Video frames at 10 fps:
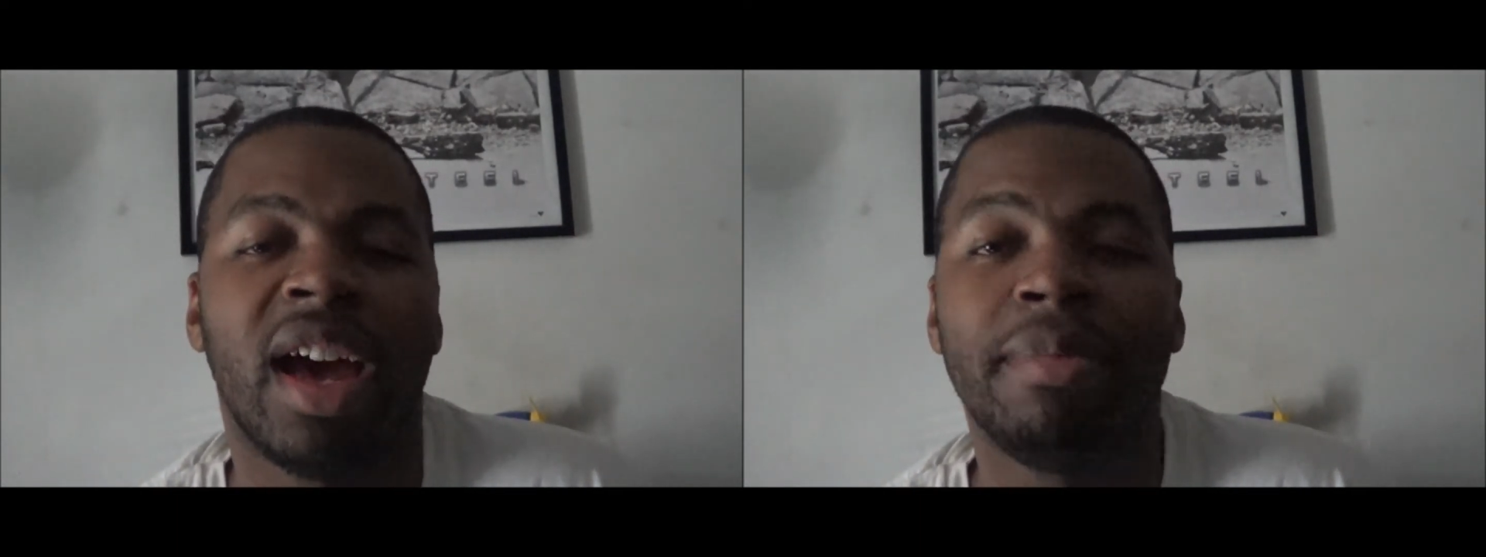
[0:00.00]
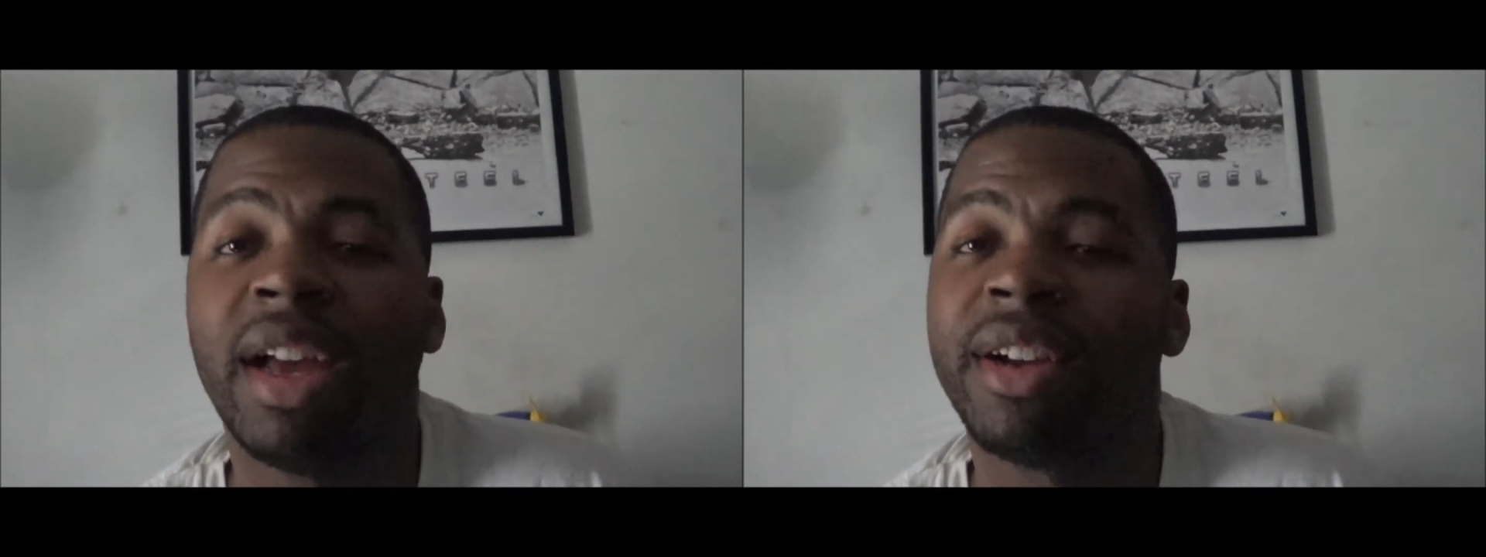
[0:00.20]

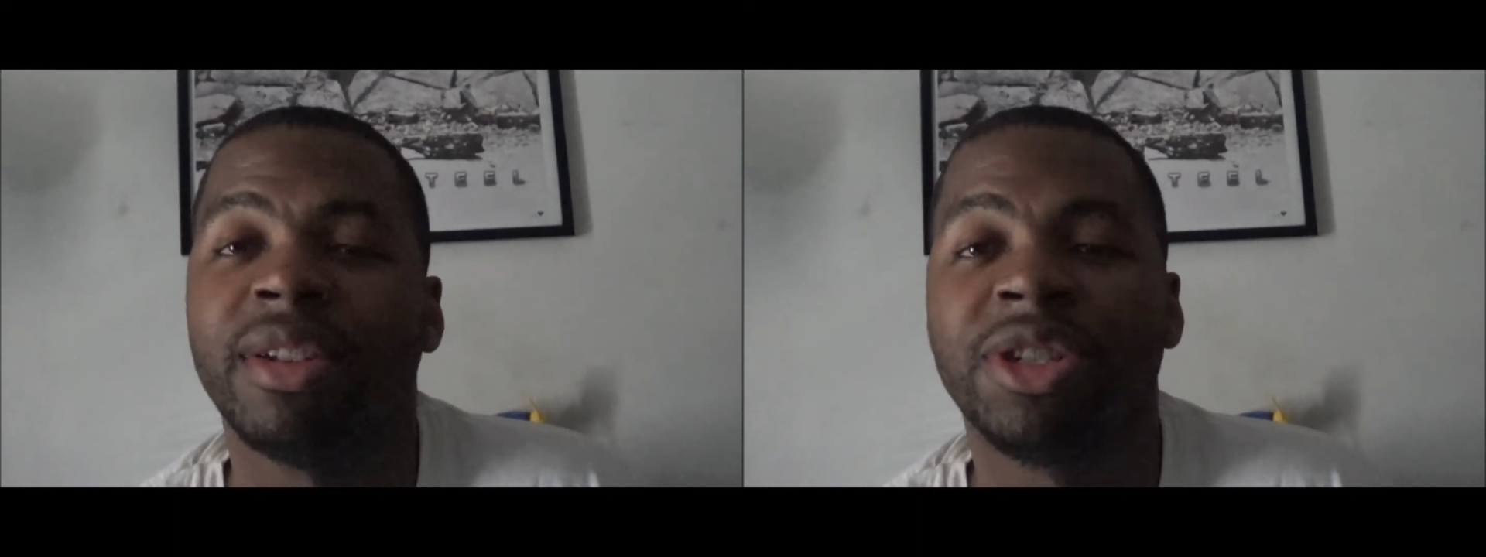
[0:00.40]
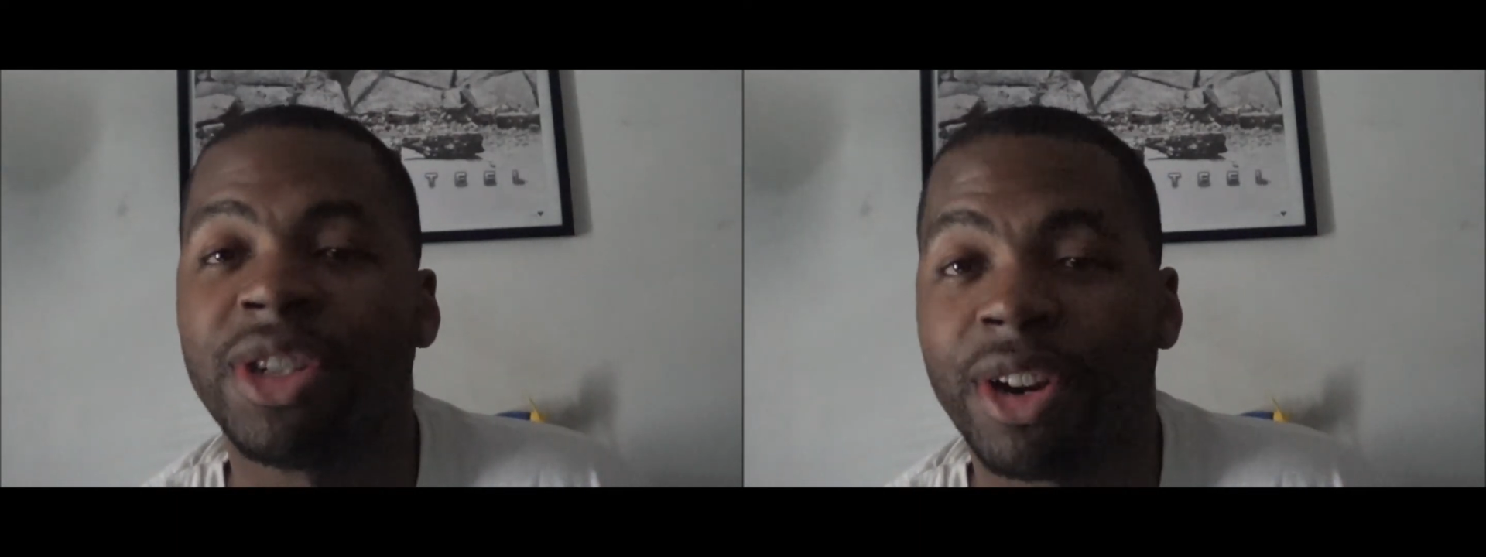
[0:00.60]
I'm not
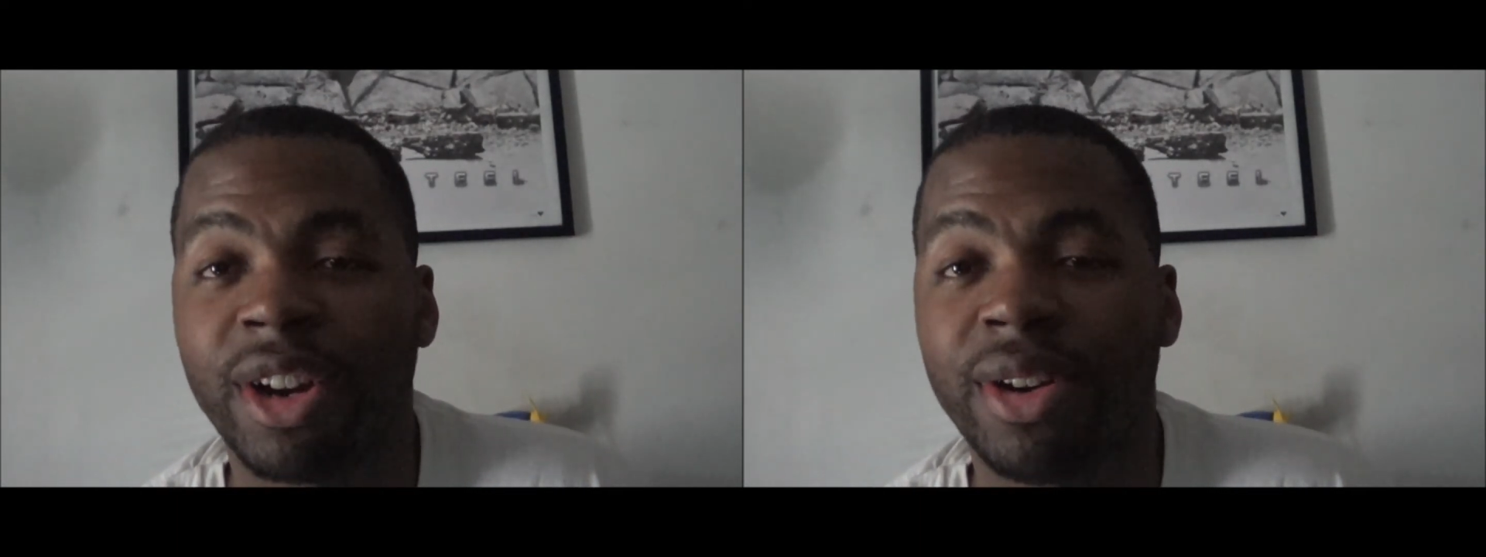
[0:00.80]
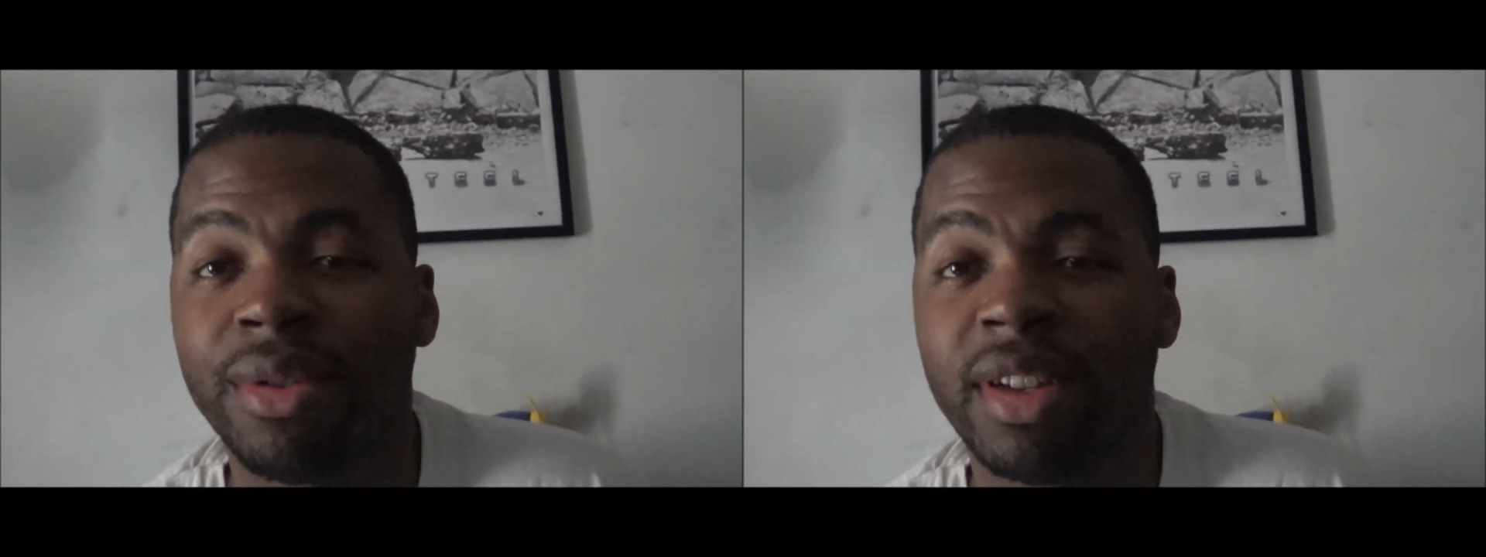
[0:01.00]
going to
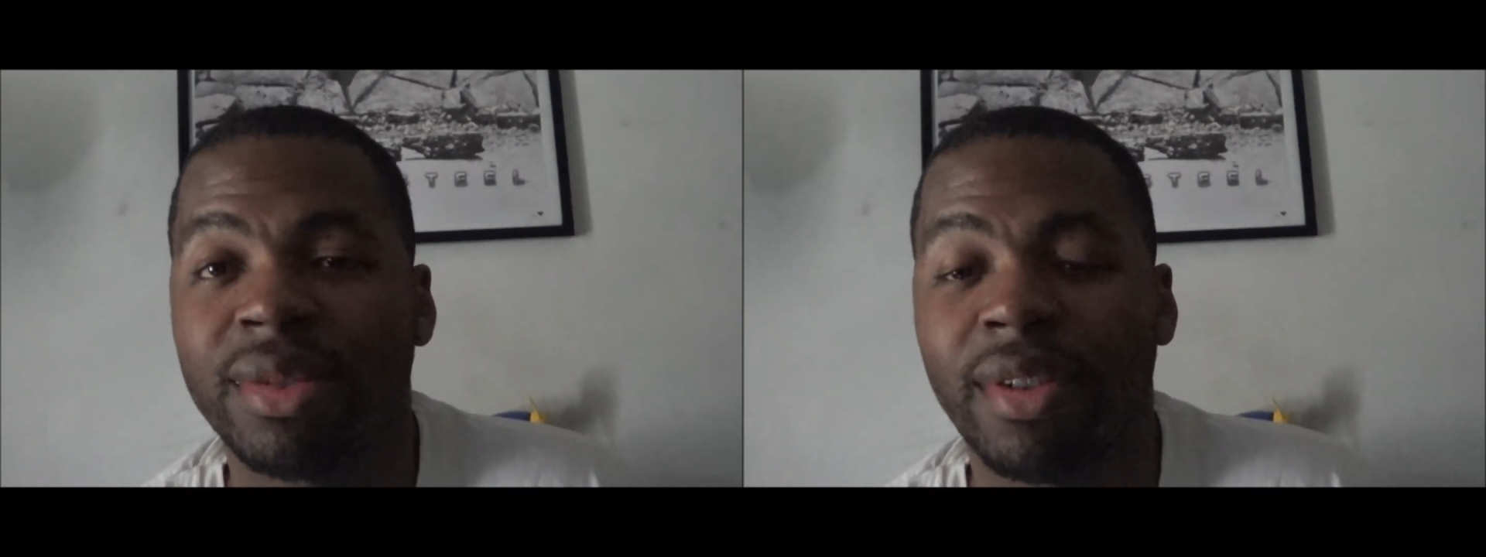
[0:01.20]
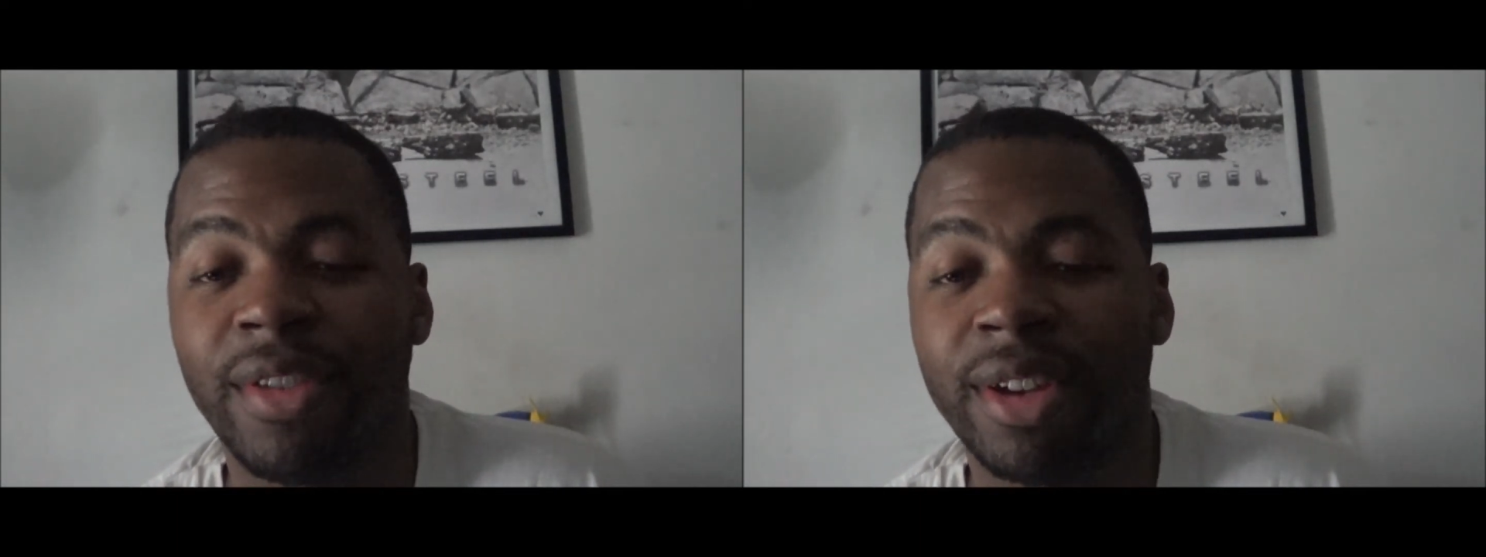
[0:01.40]
sugarcoat
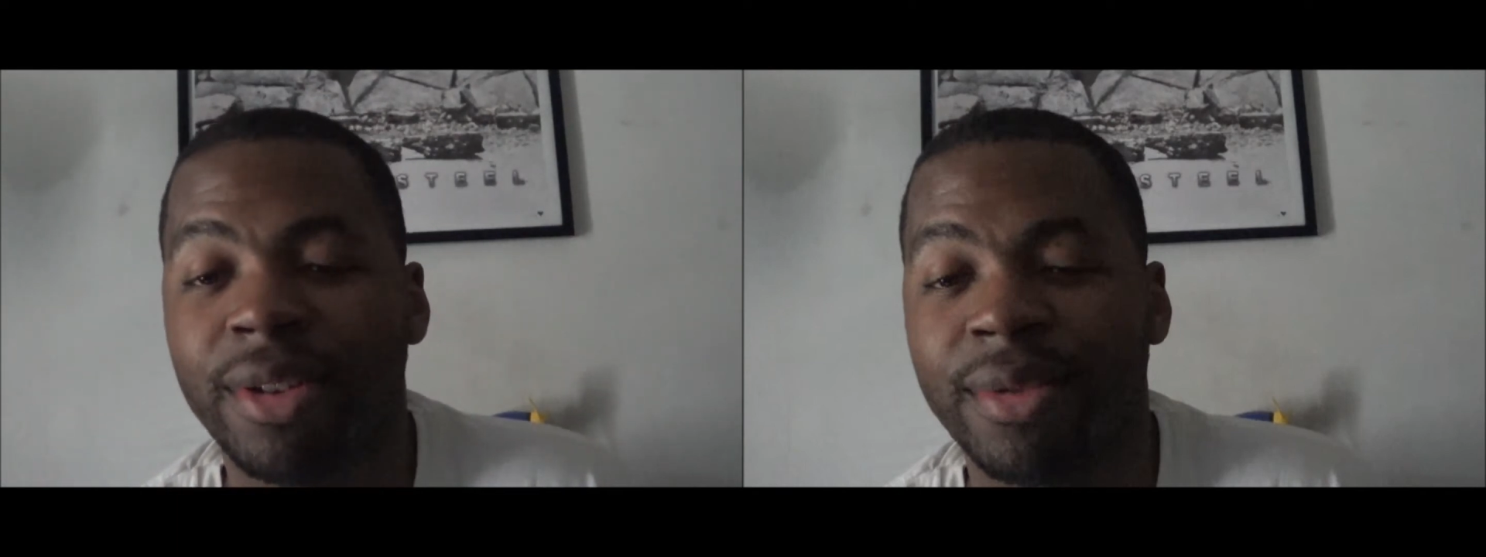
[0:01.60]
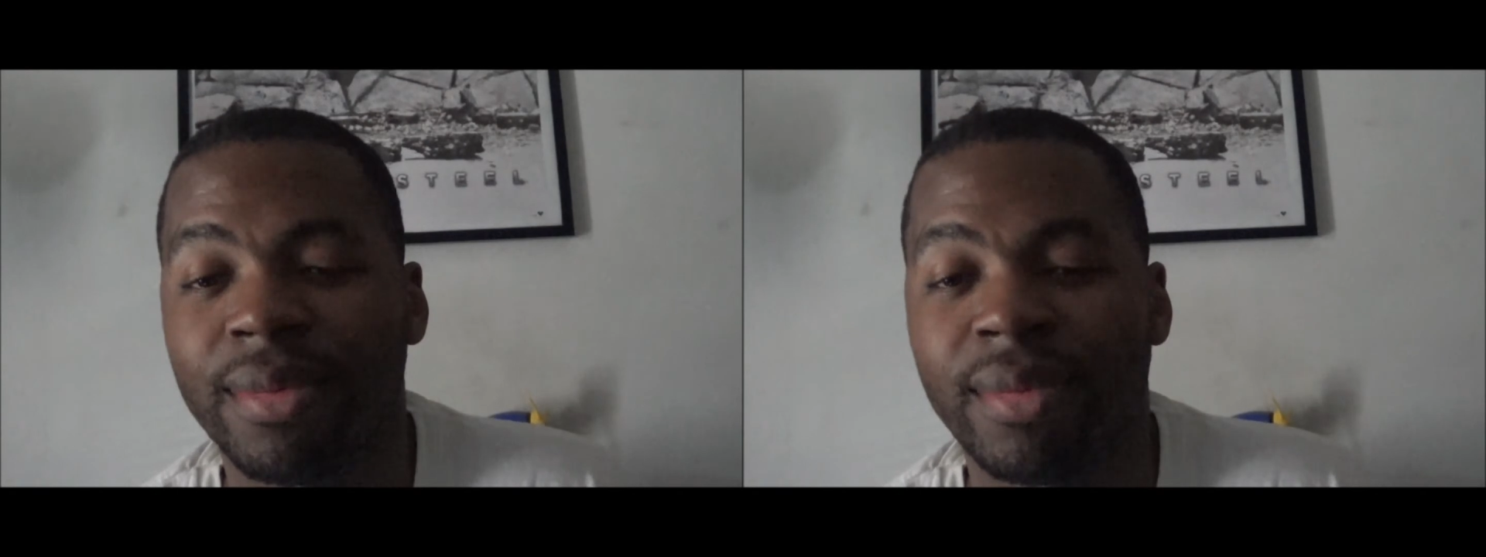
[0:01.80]
this review.